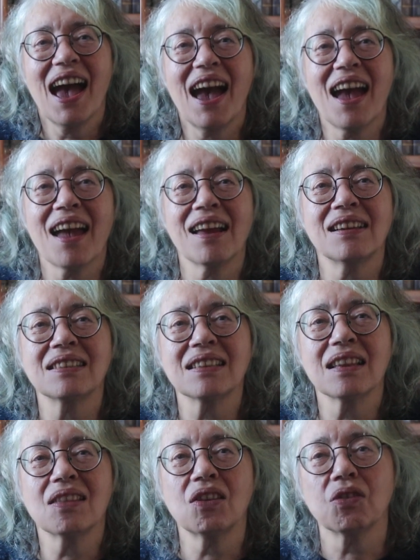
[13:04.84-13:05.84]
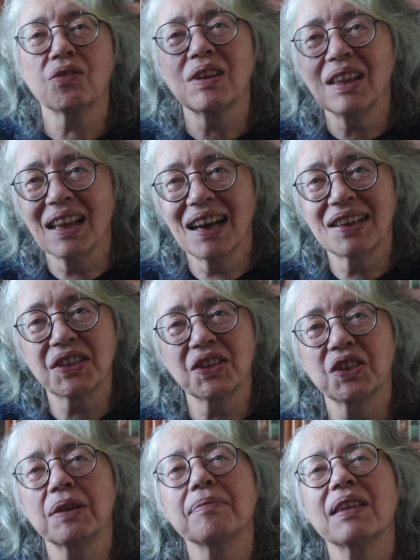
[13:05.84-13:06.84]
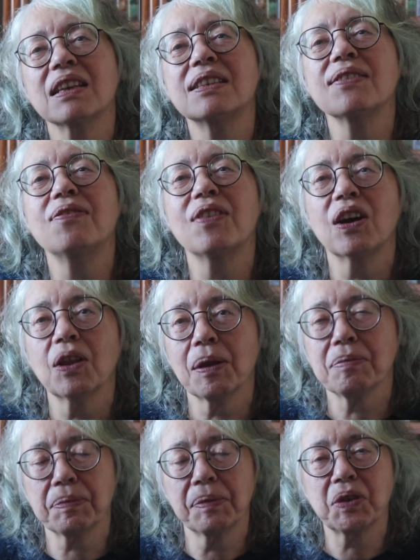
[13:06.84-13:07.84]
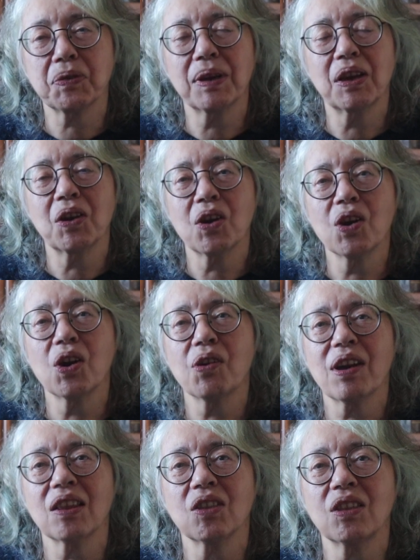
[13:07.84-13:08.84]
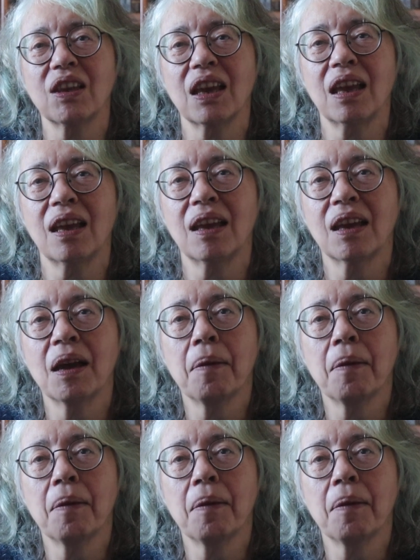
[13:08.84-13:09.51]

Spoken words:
and the relationship that develops between her and the